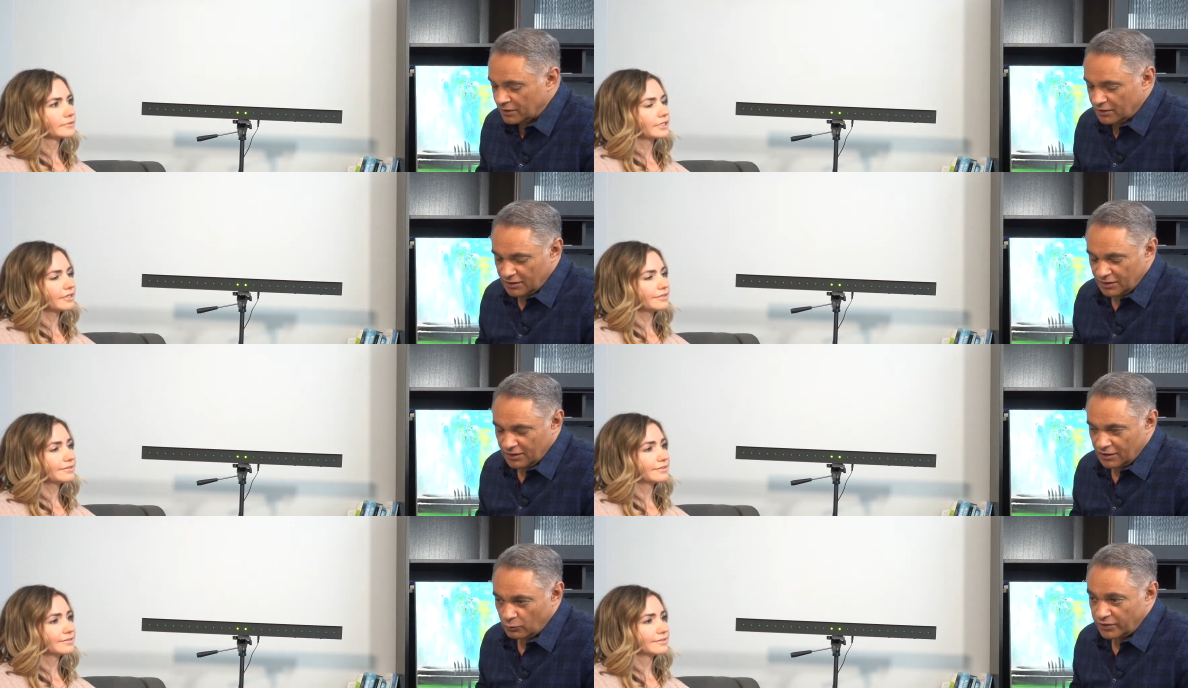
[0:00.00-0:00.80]
Speaker 1: Okay.
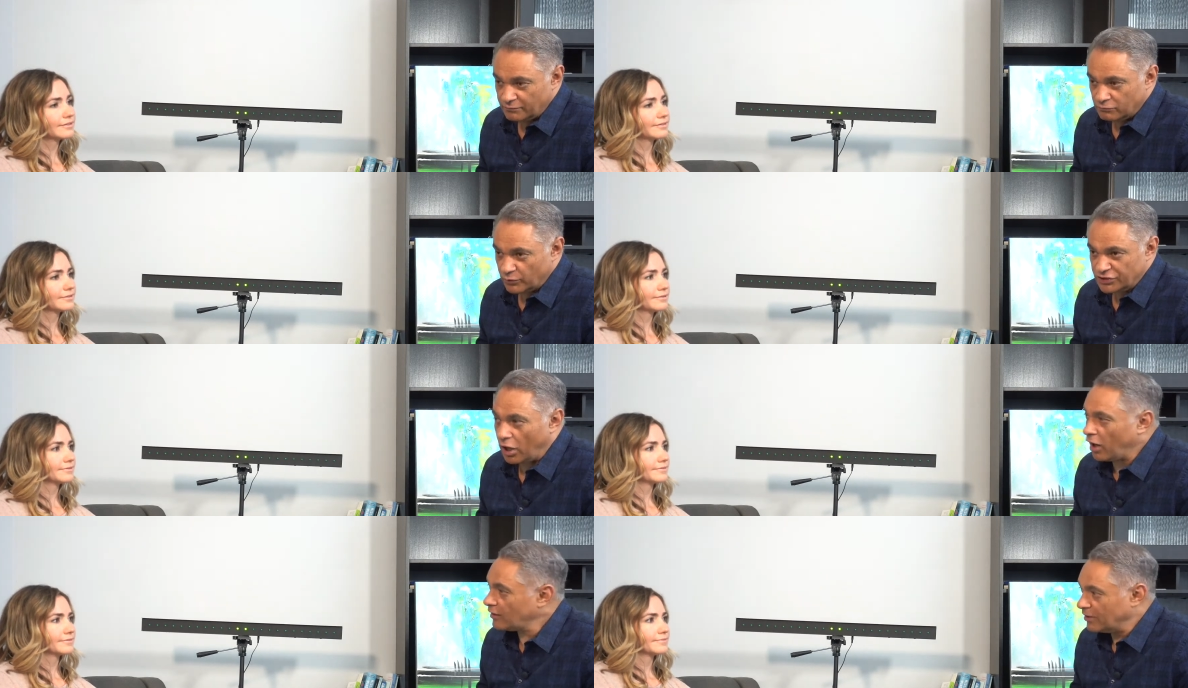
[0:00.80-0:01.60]
Uh, we, we
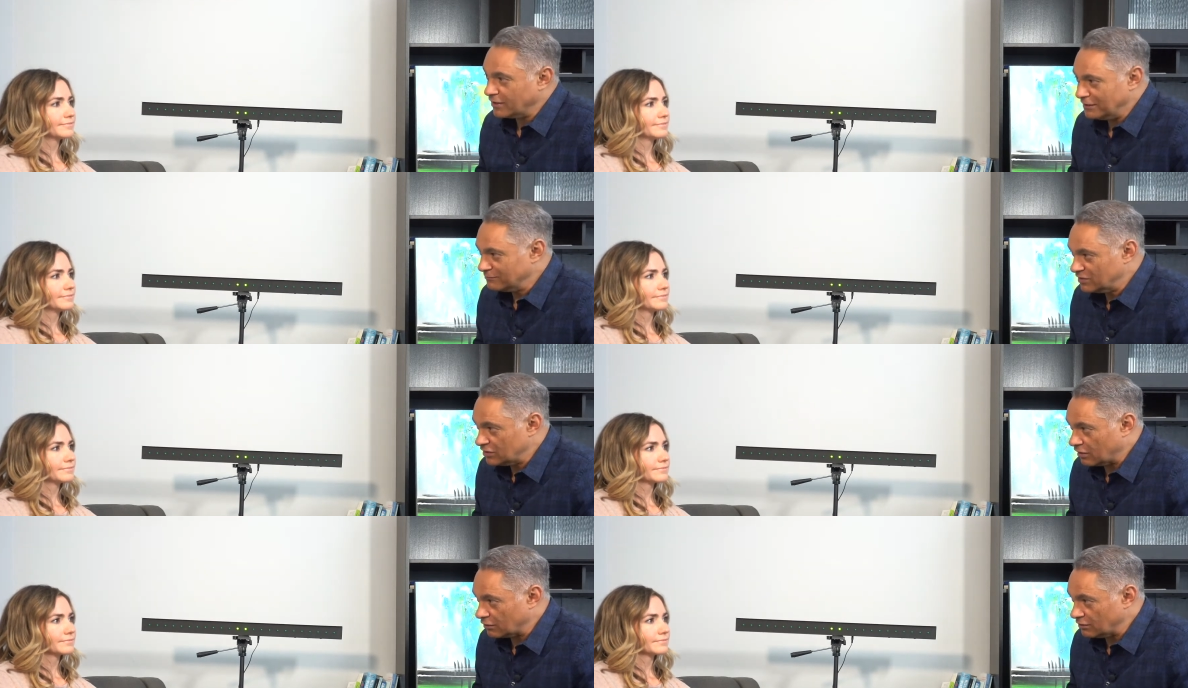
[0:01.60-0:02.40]
talk about
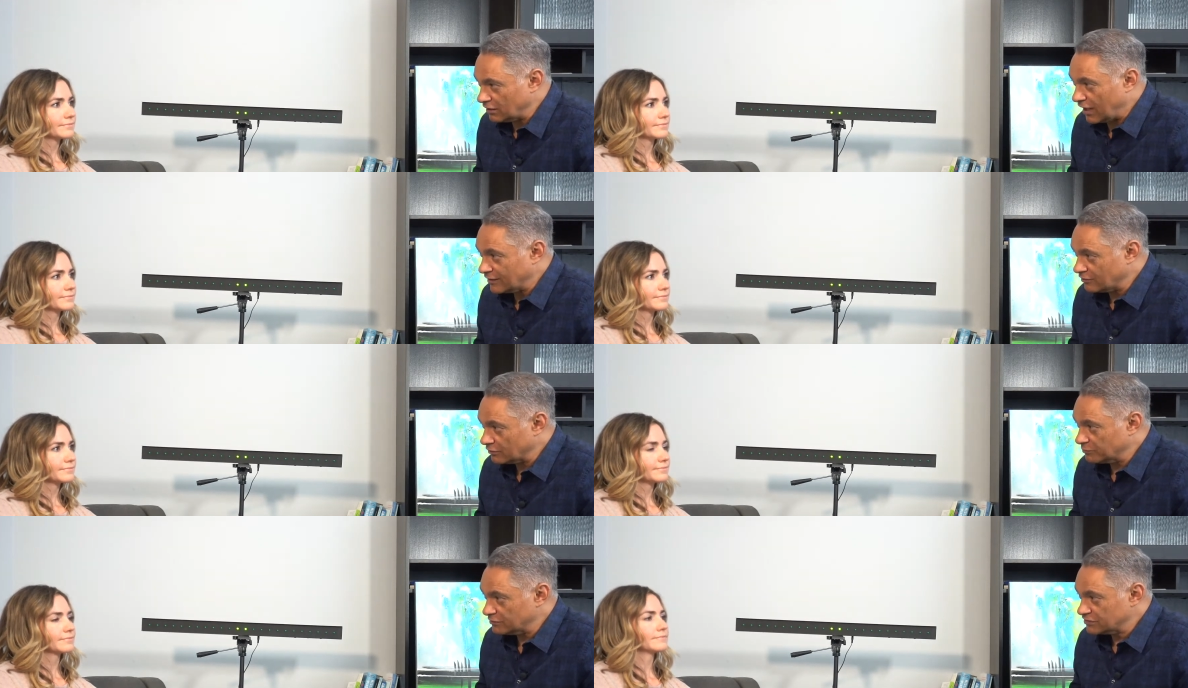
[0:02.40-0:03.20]
EMDR a lot in
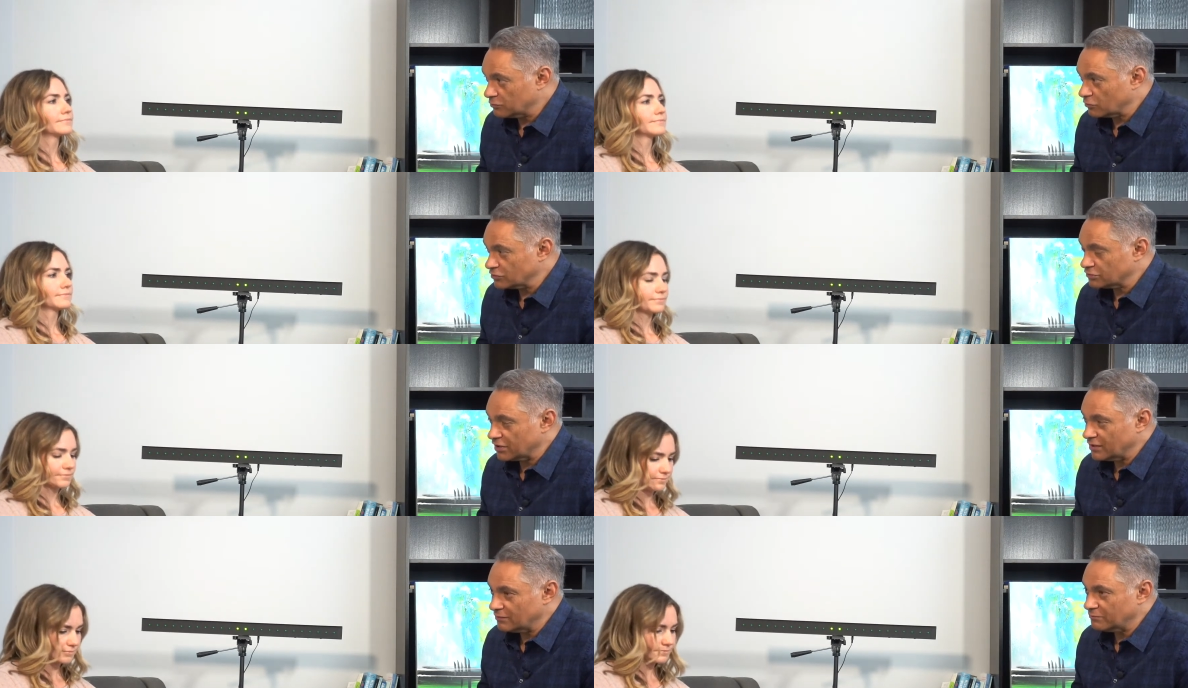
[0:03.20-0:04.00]
our peer support
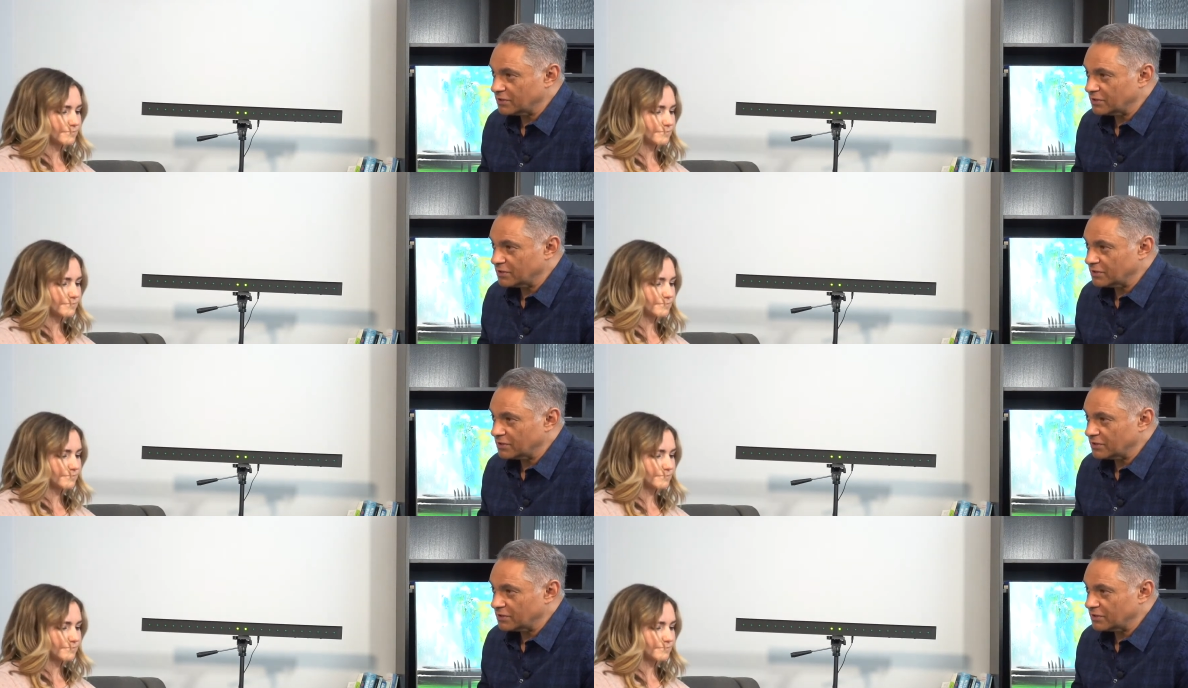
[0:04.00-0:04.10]
training,